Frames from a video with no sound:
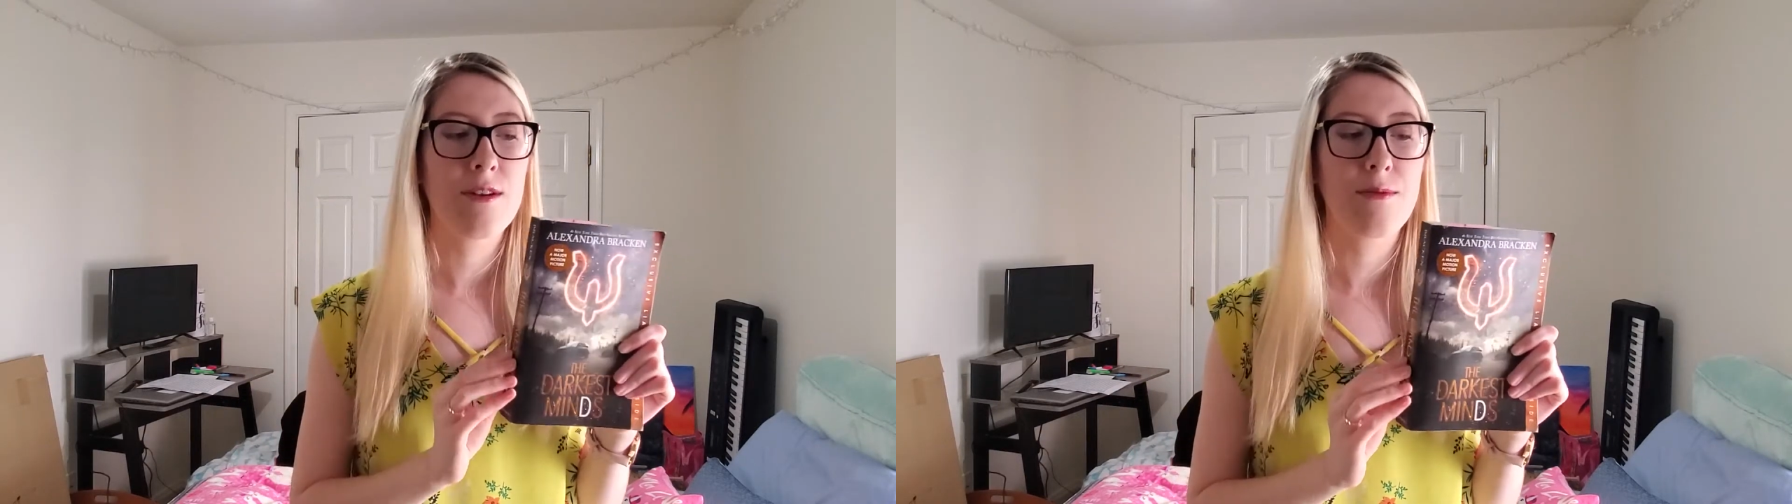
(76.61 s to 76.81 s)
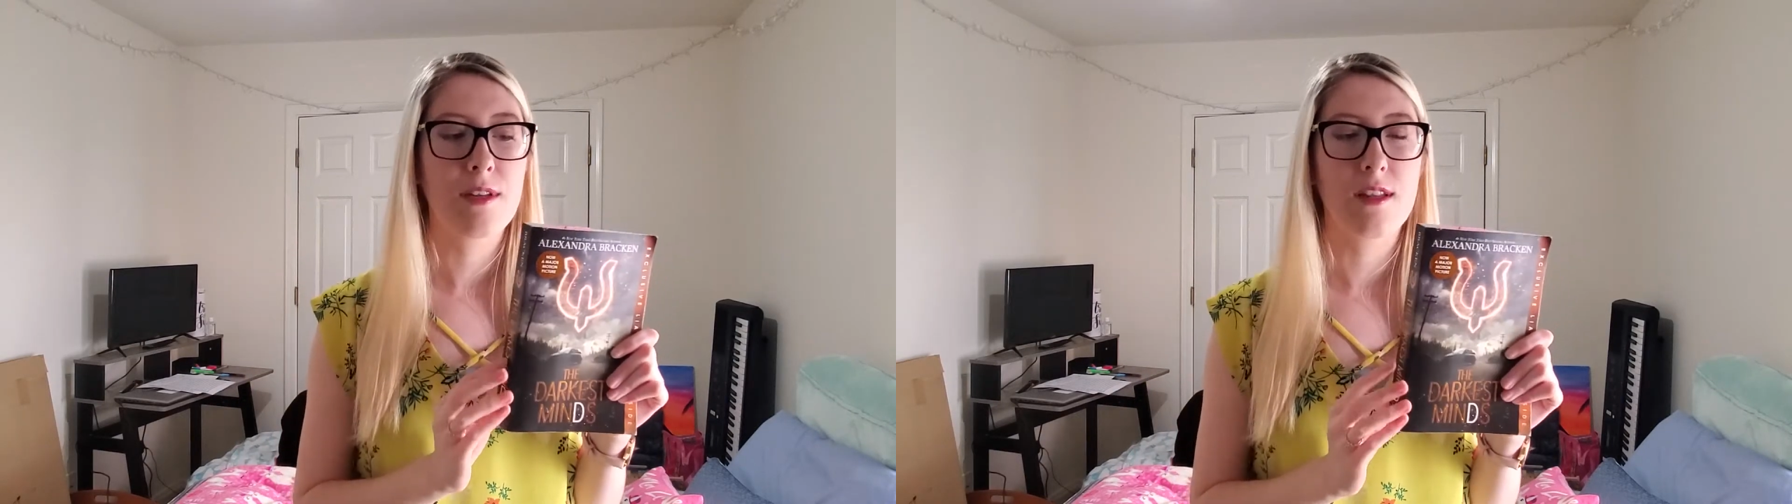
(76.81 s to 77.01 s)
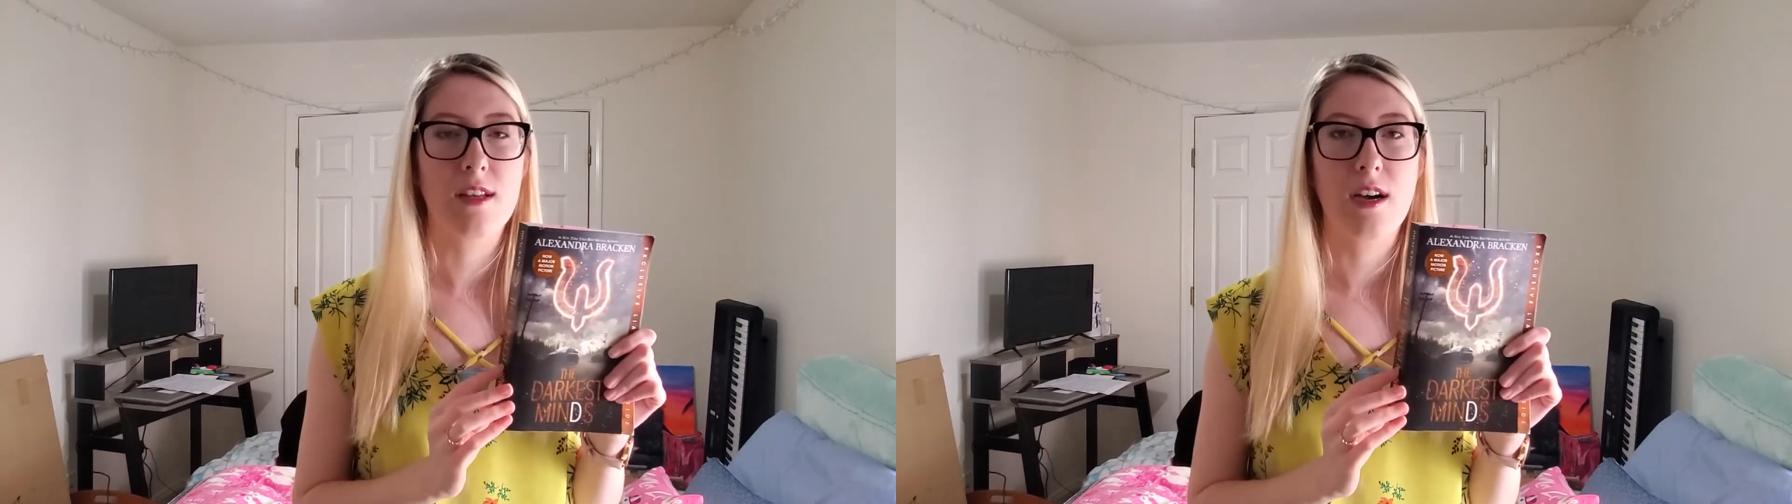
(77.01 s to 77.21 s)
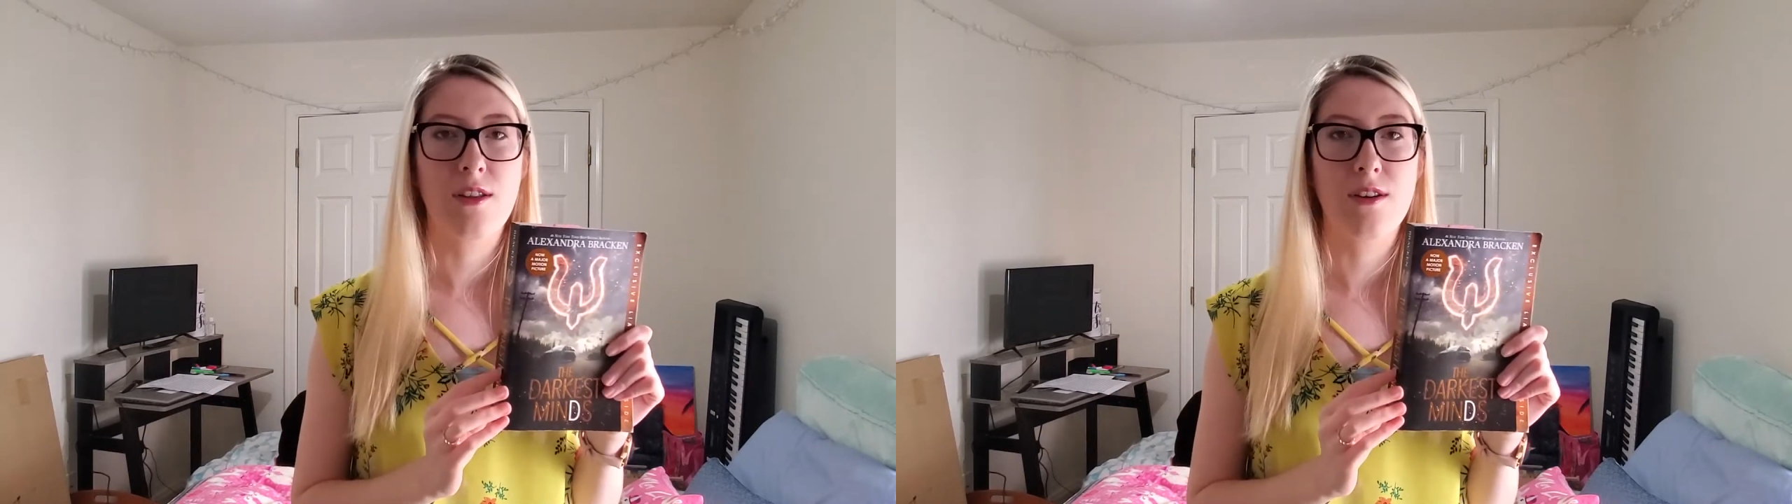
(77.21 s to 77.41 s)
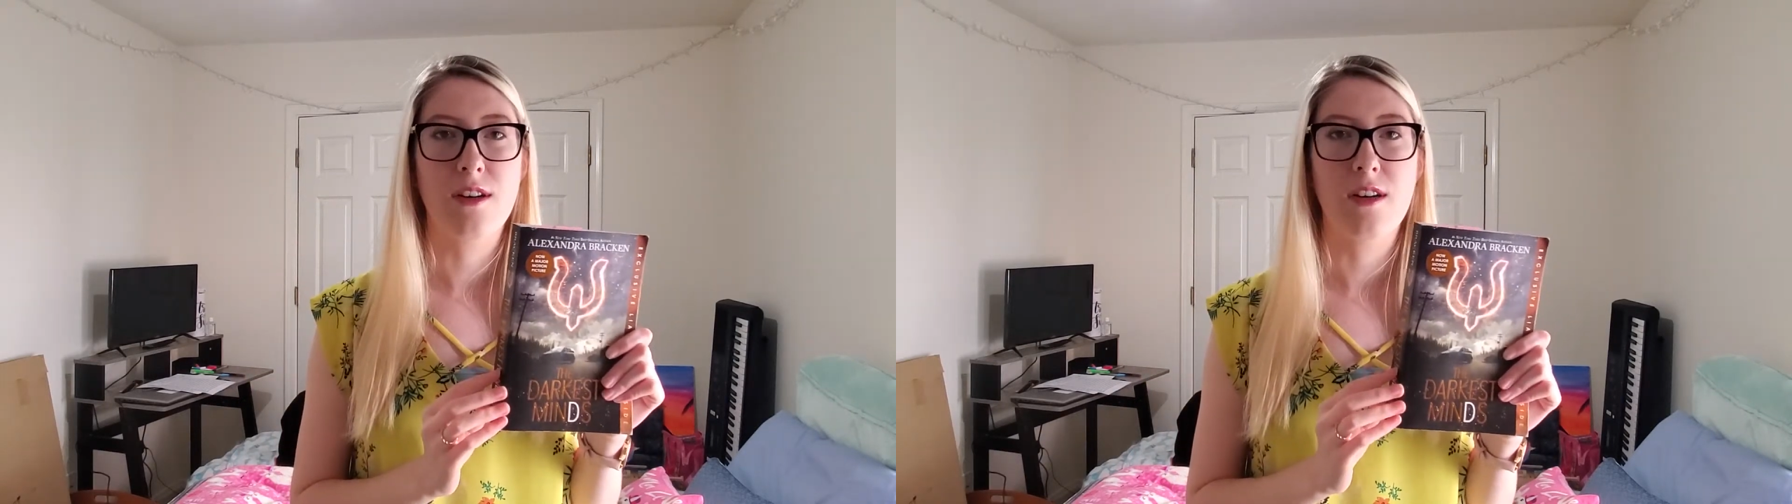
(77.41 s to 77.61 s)
with
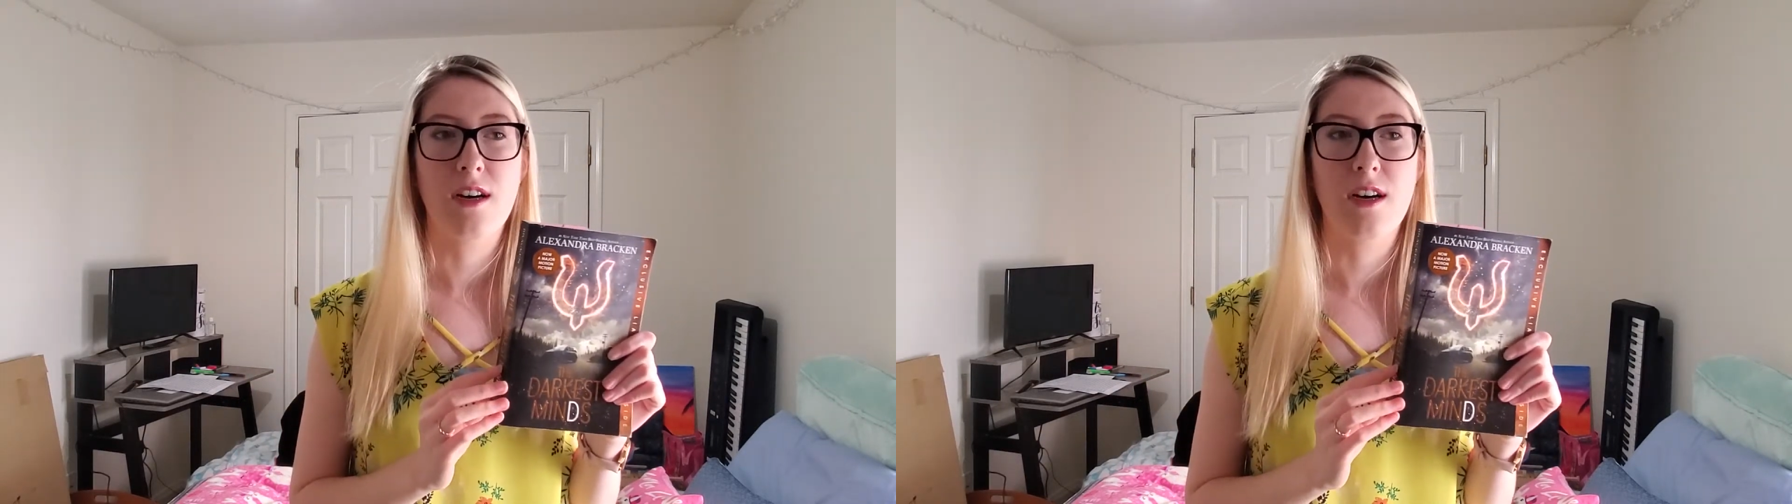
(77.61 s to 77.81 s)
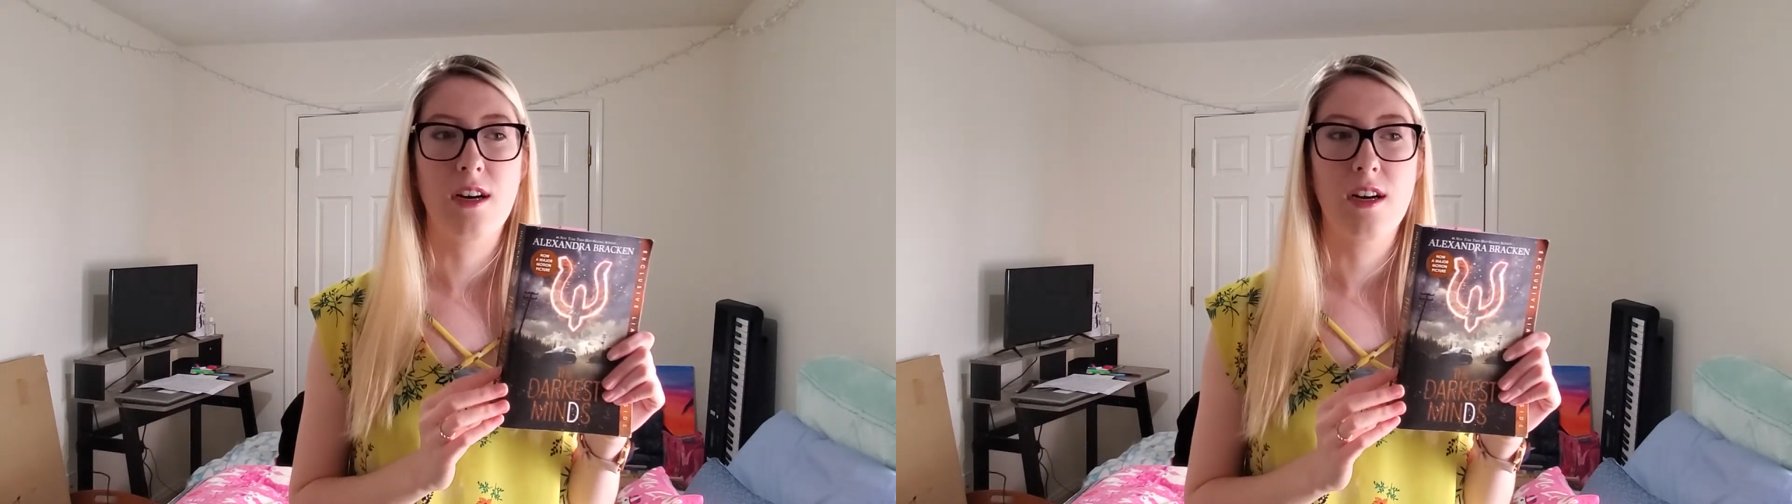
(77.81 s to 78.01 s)
other